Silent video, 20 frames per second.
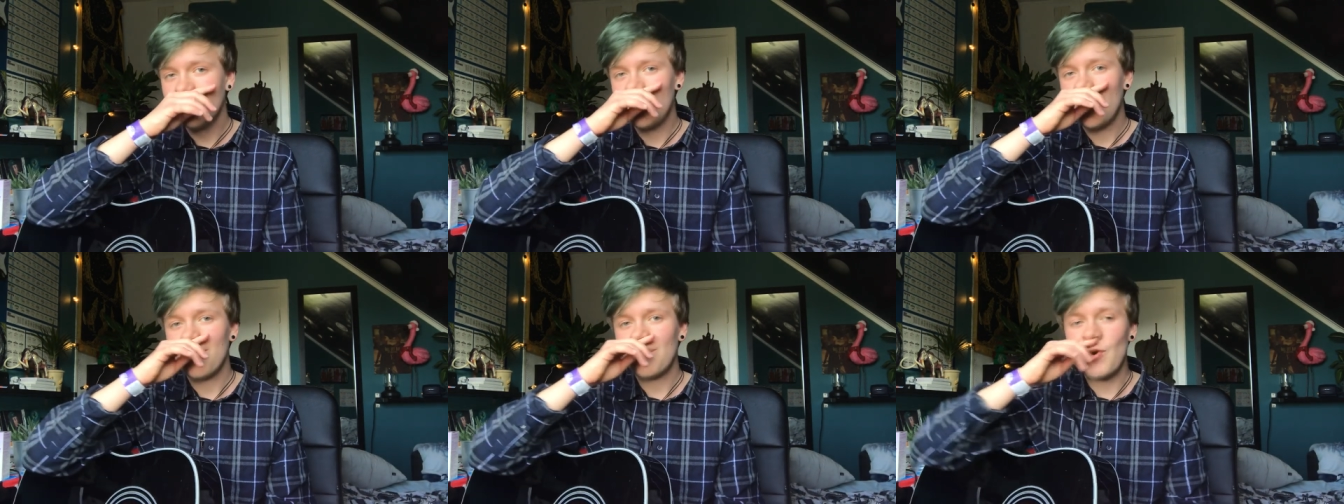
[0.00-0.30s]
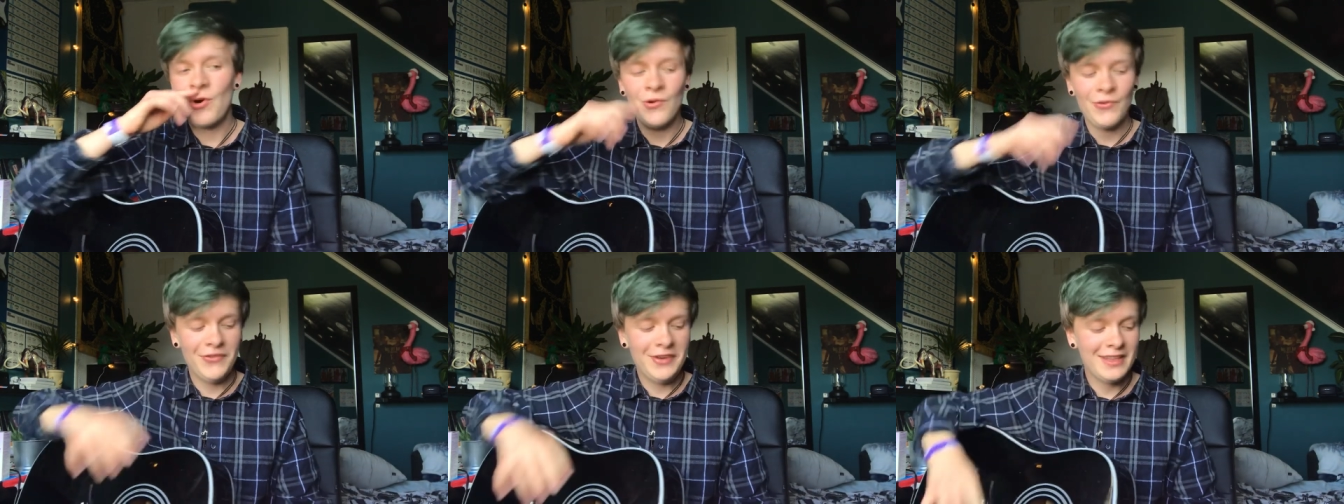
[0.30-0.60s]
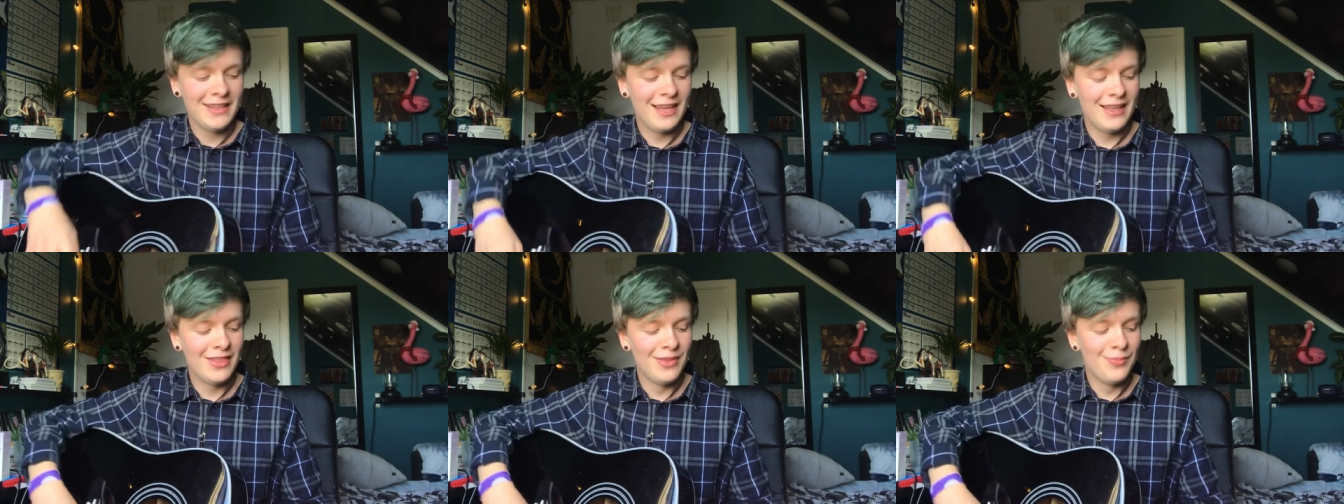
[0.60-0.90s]
and I'm not
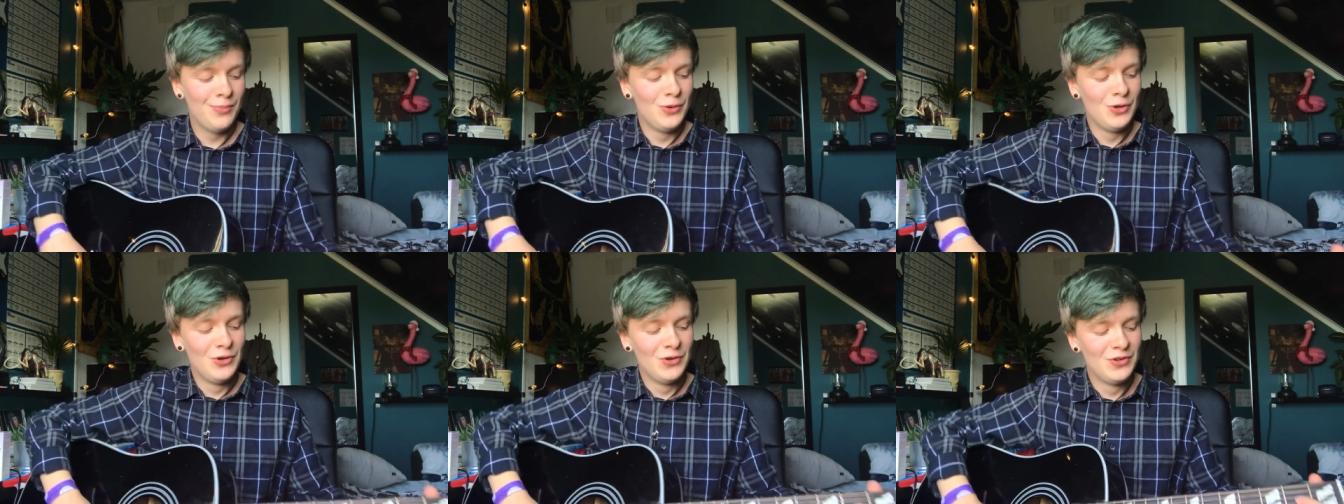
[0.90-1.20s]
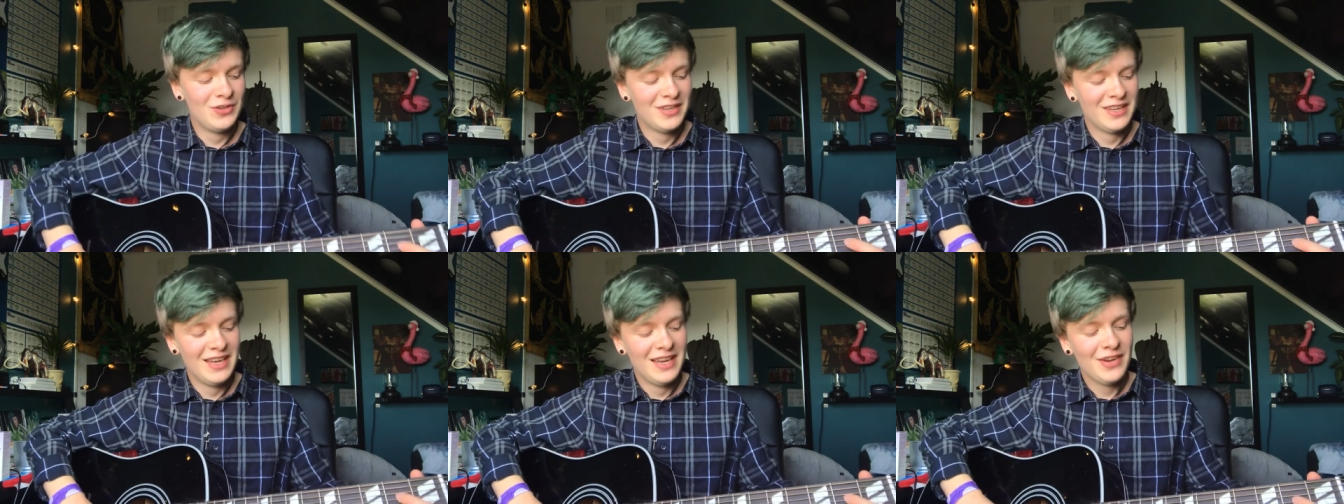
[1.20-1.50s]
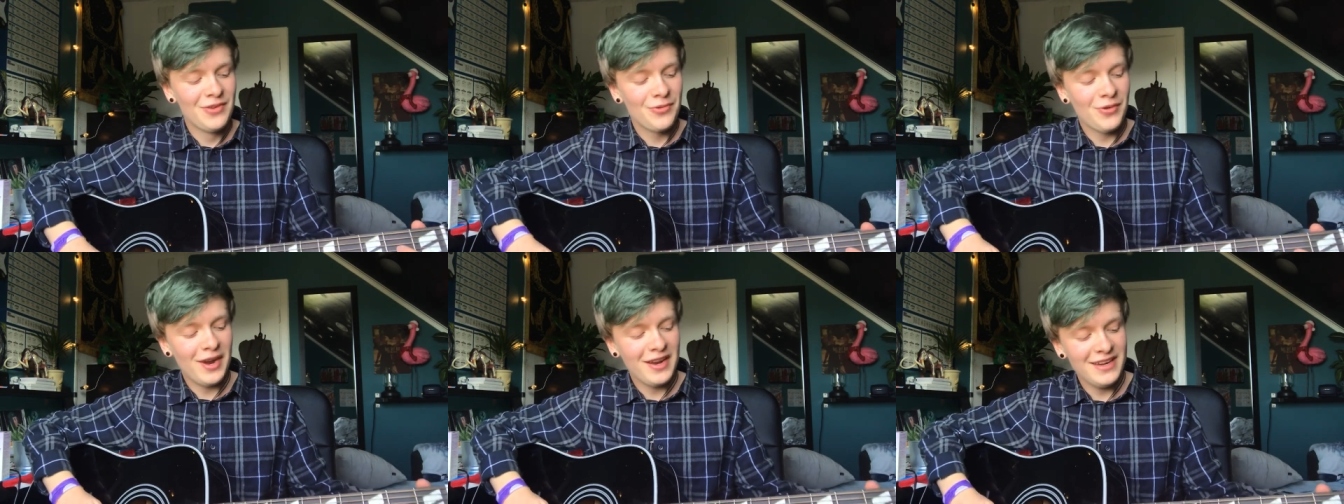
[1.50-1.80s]
really in the mood
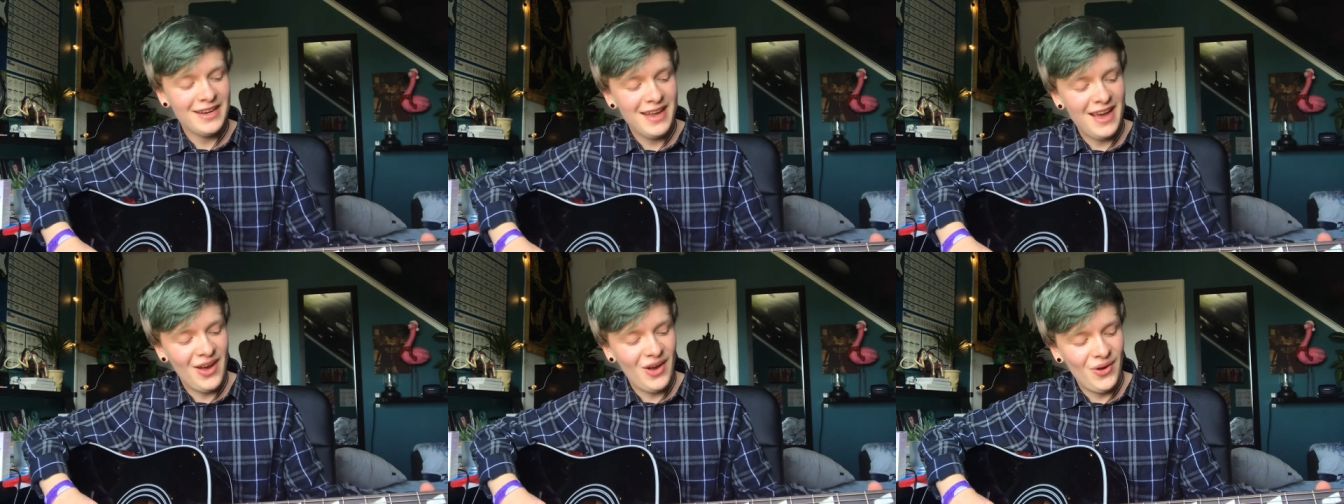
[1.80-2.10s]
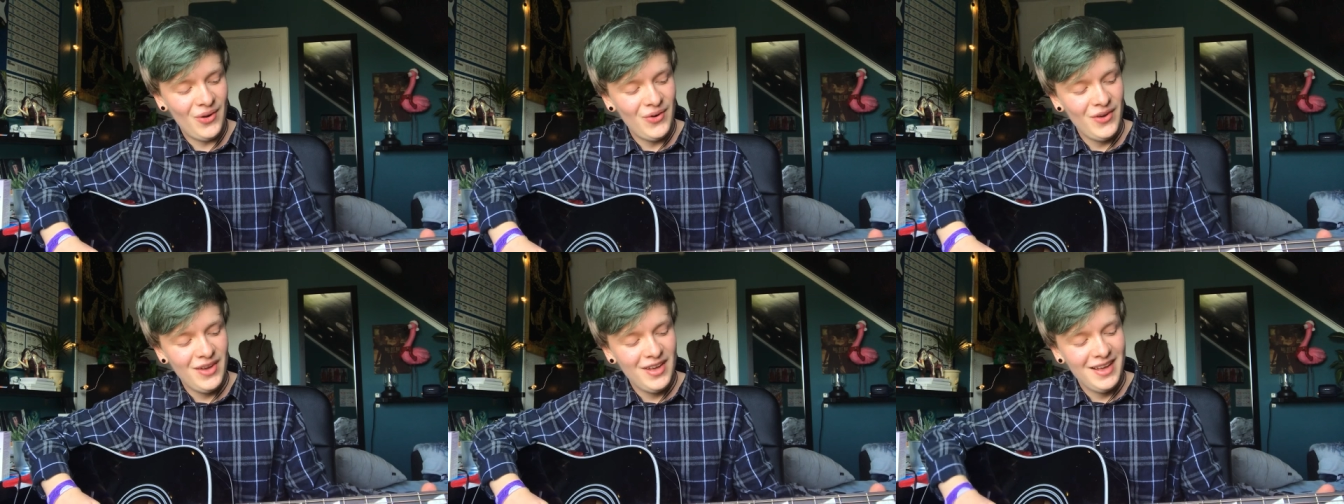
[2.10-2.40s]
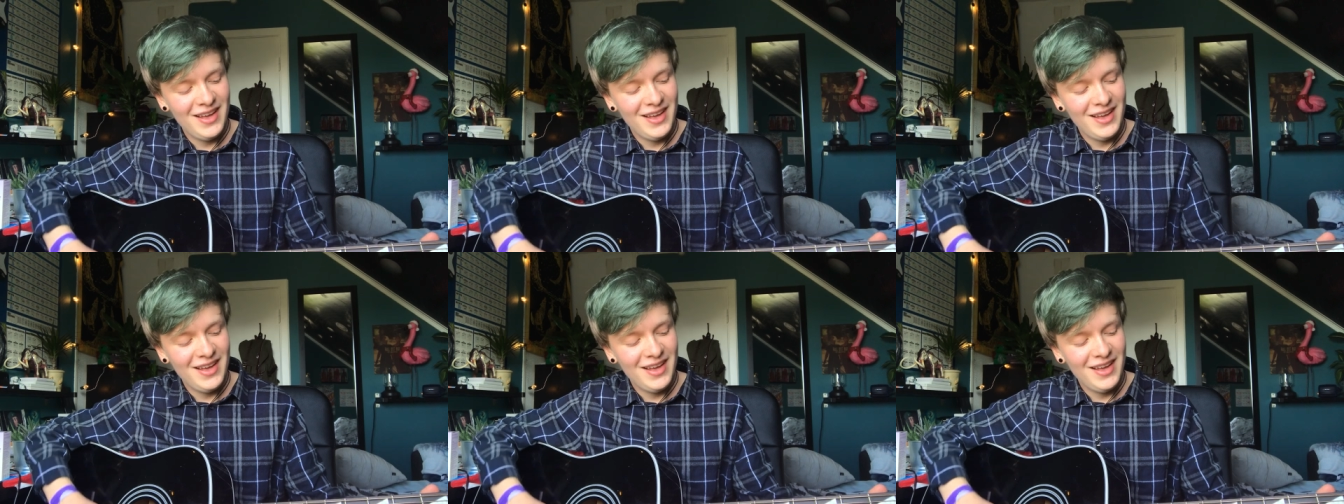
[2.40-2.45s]
right now.